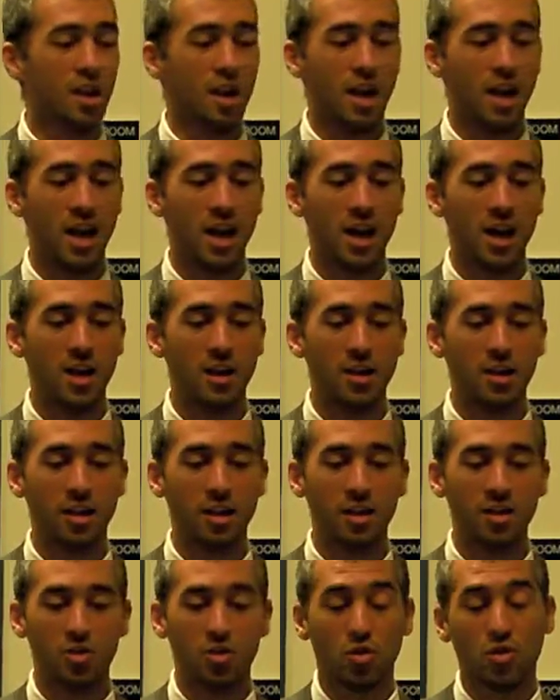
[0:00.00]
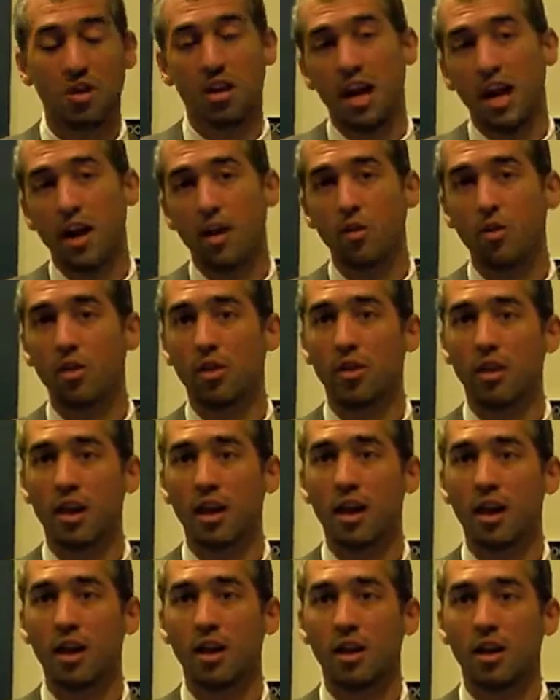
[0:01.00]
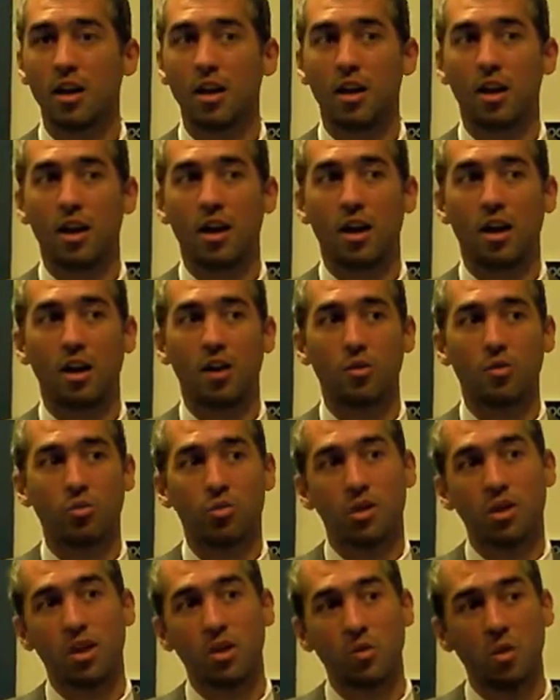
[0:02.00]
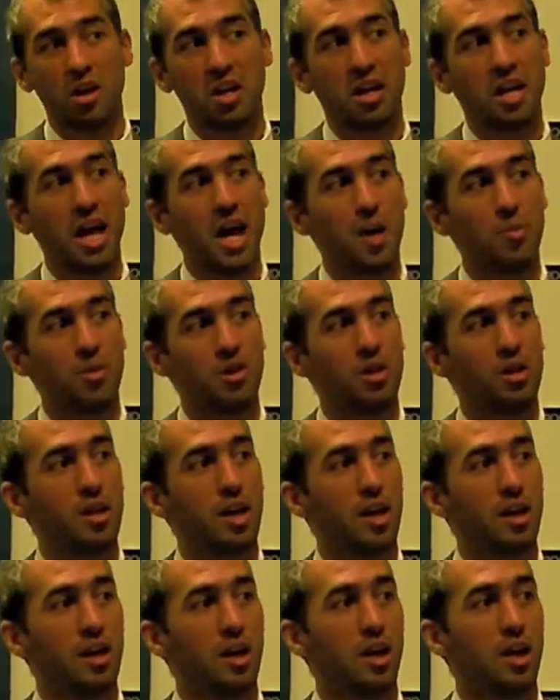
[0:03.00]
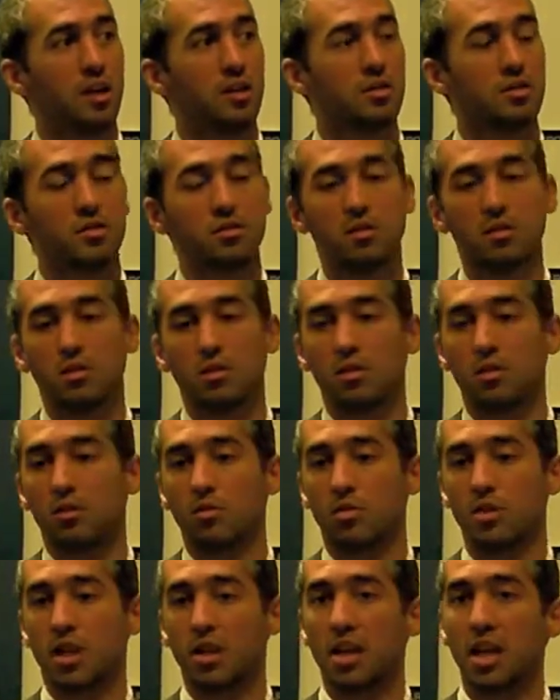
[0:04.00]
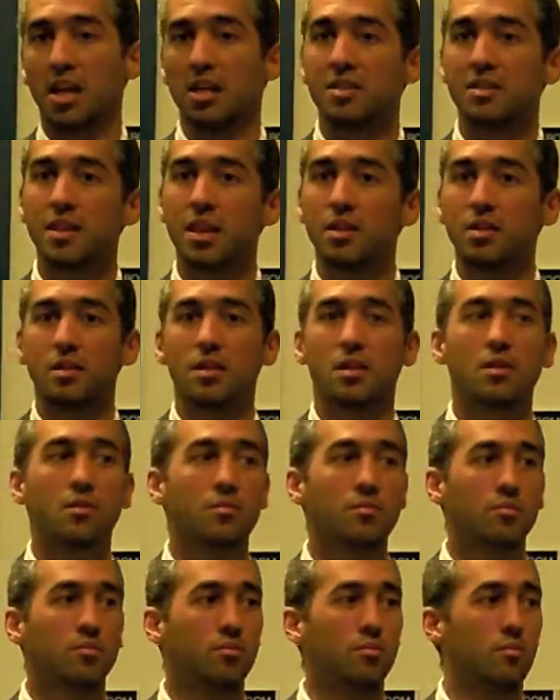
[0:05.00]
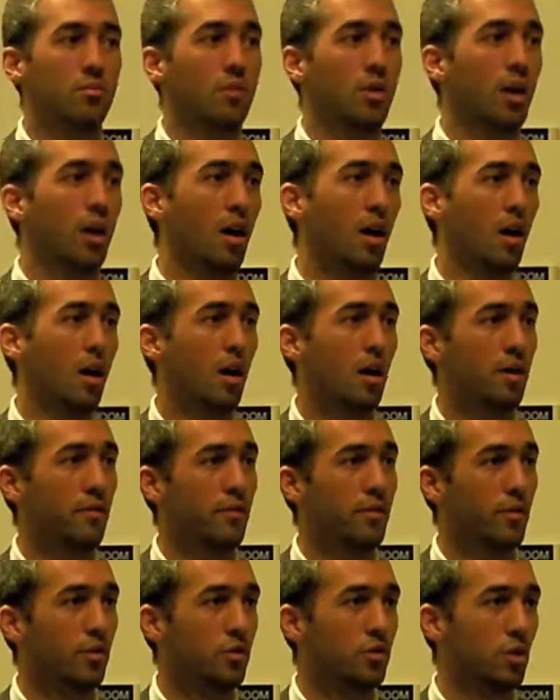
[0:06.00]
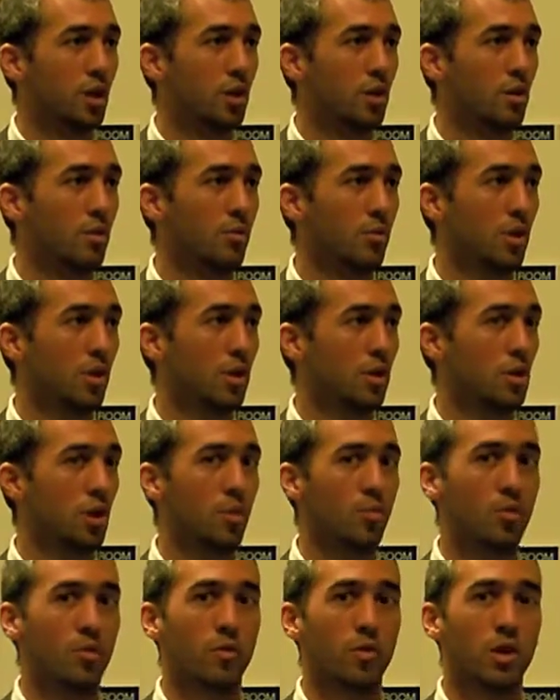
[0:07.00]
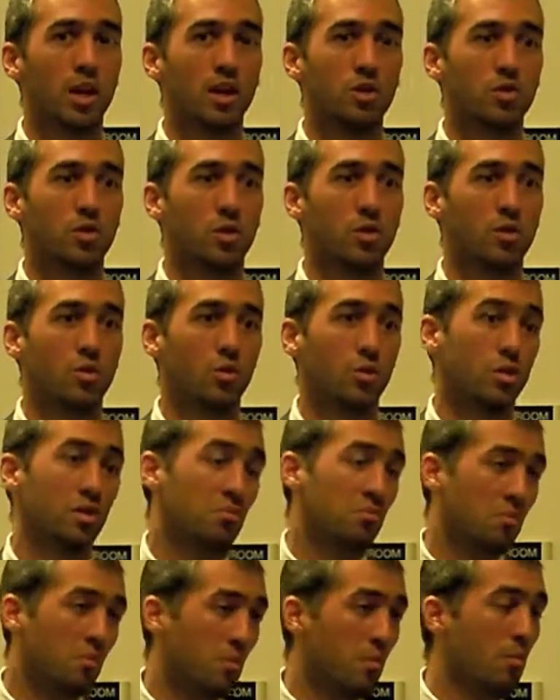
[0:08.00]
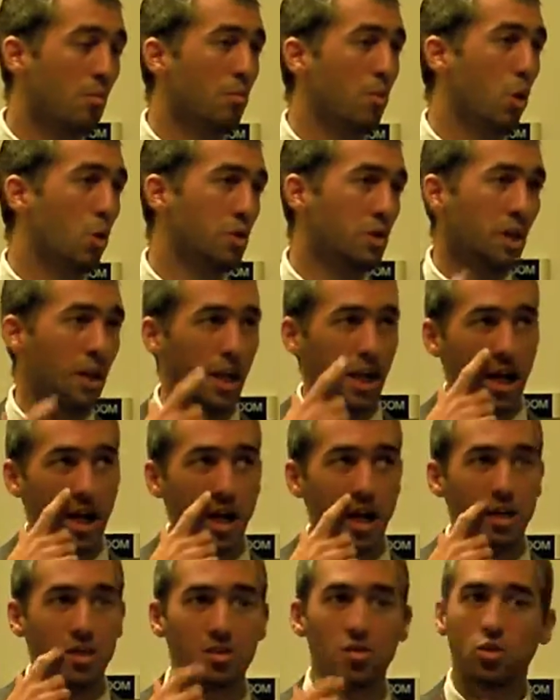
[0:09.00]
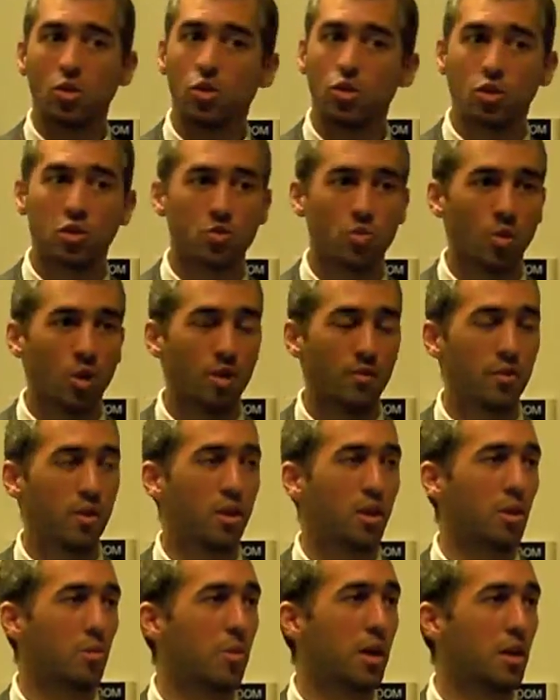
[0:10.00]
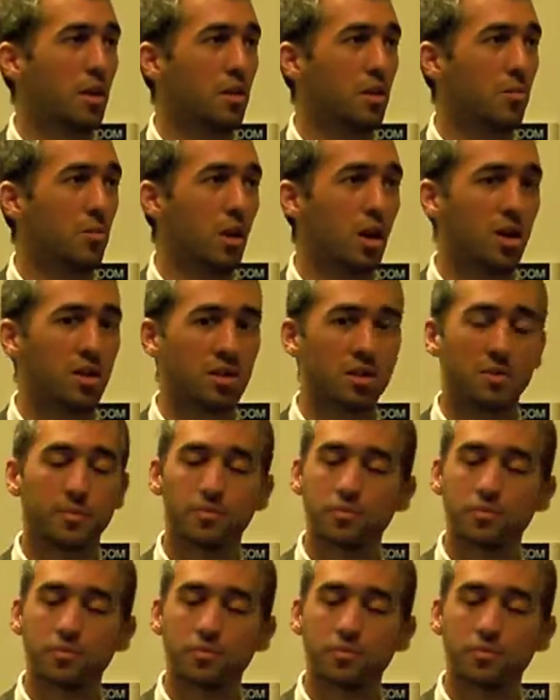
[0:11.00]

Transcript: And it turned out that really what had happened in that case was that they had sent in an infiltrator, an agent provocateur, who was posing as just one of the young men at the mosque.